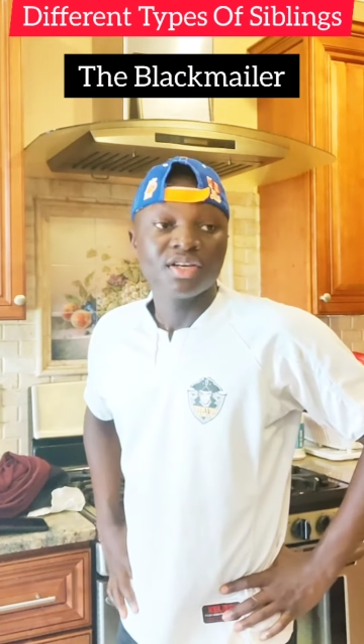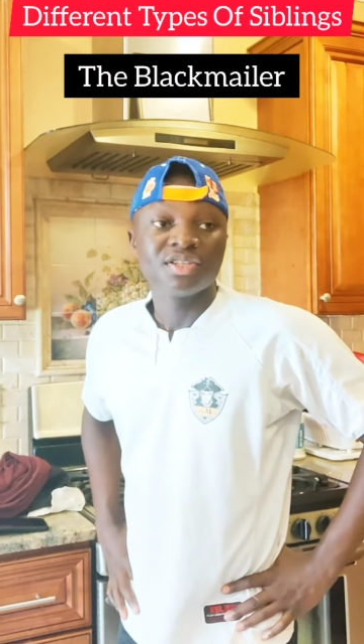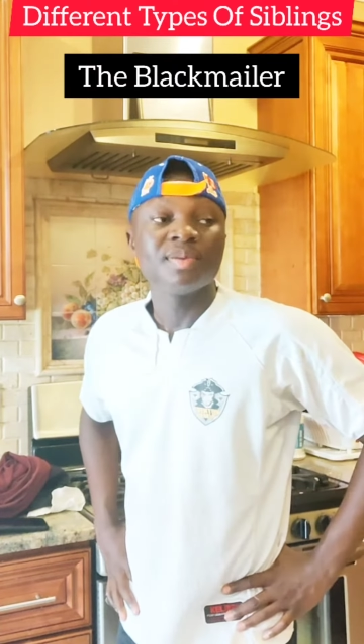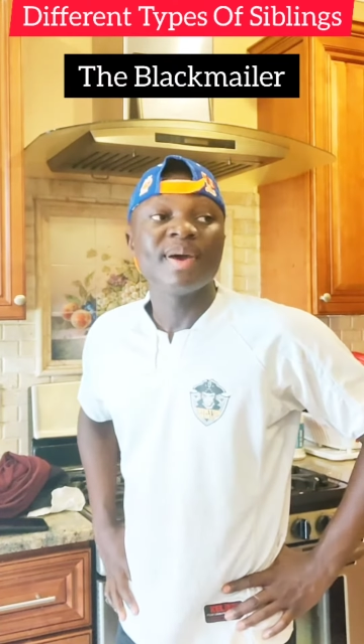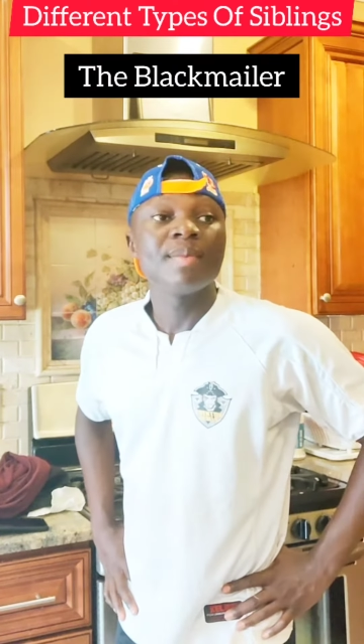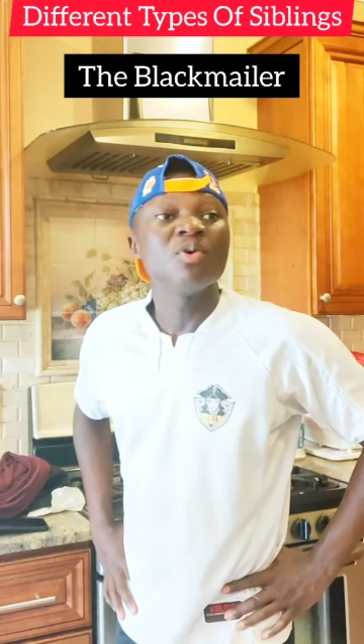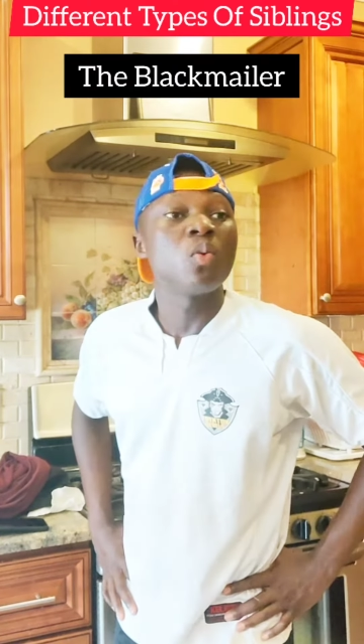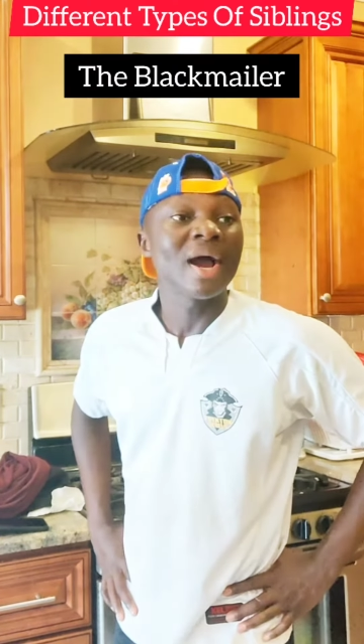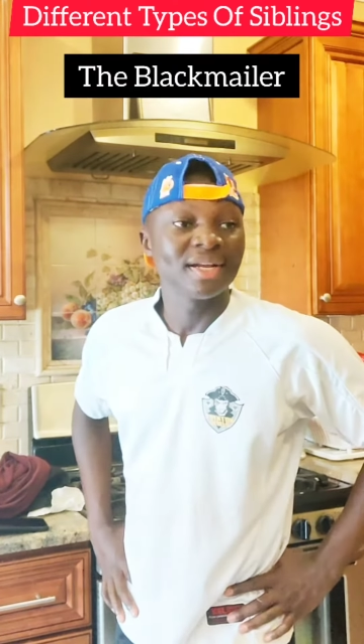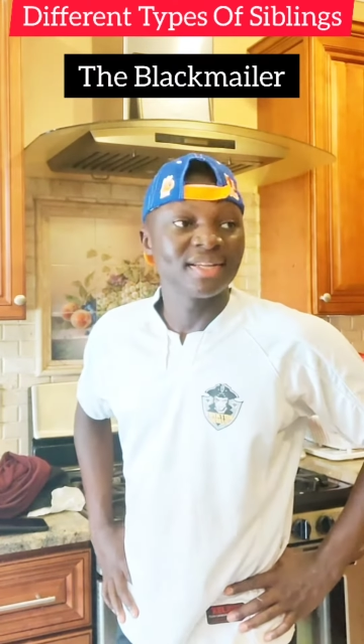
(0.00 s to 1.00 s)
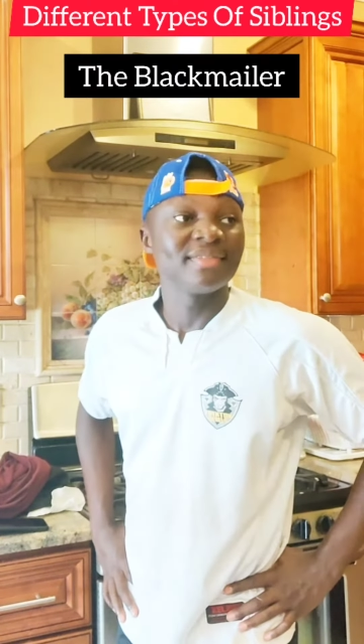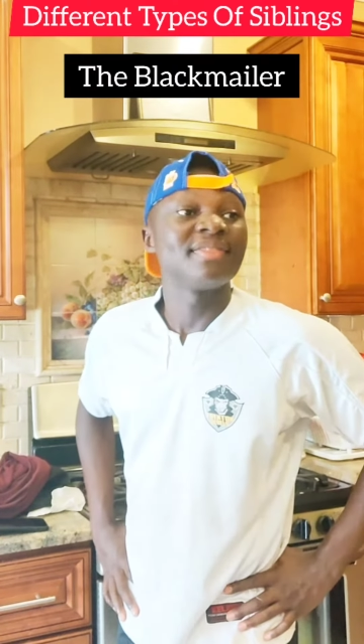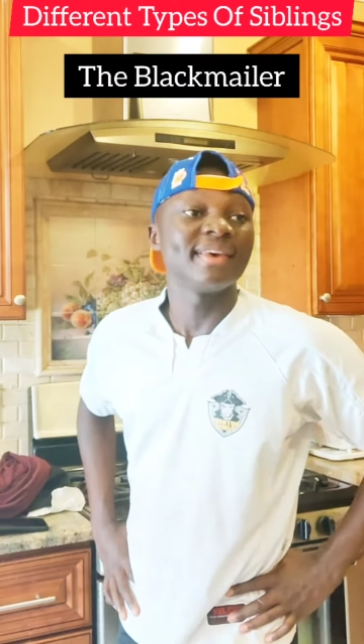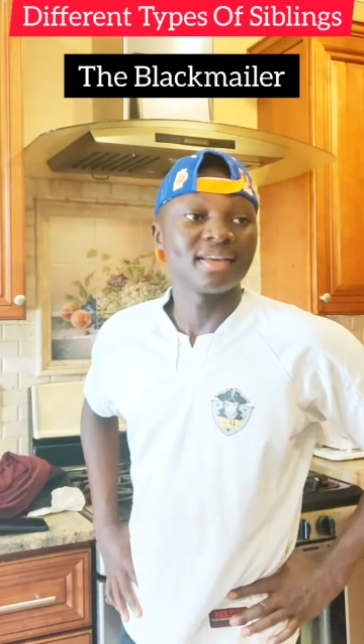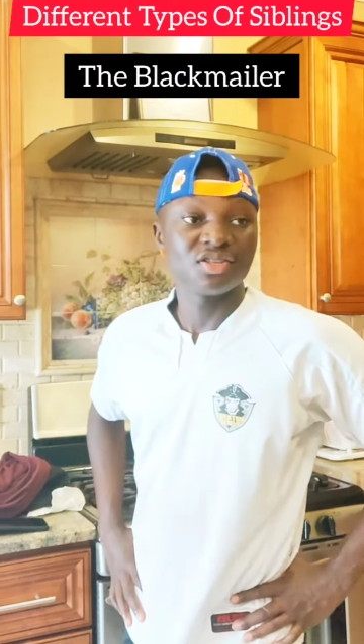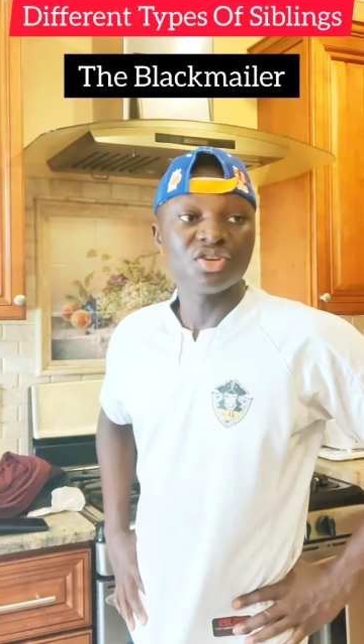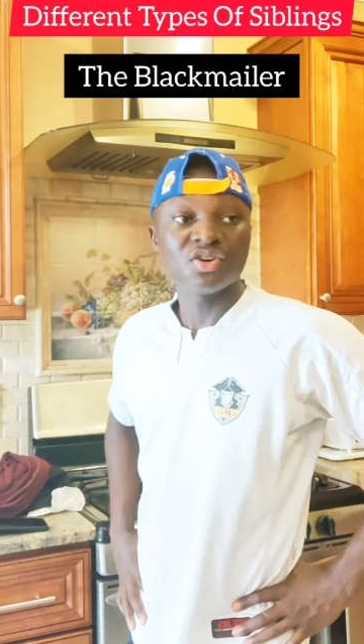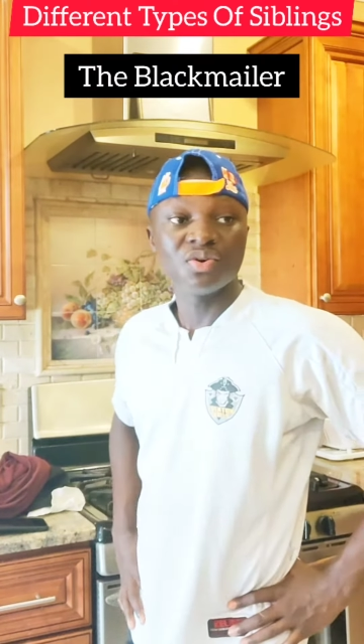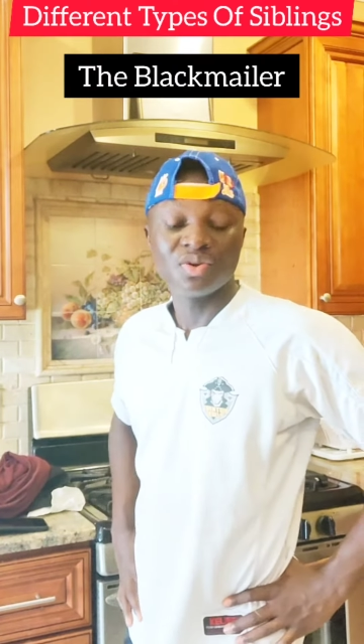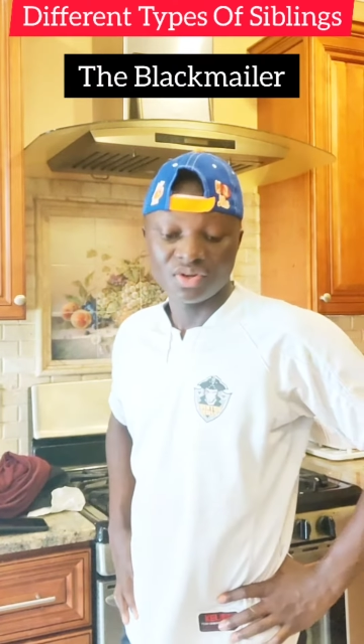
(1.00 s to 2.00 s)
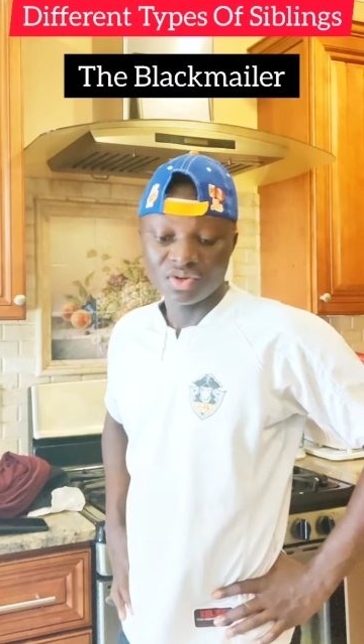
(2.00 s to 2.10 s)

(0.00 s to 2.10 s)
She better be white and thick too.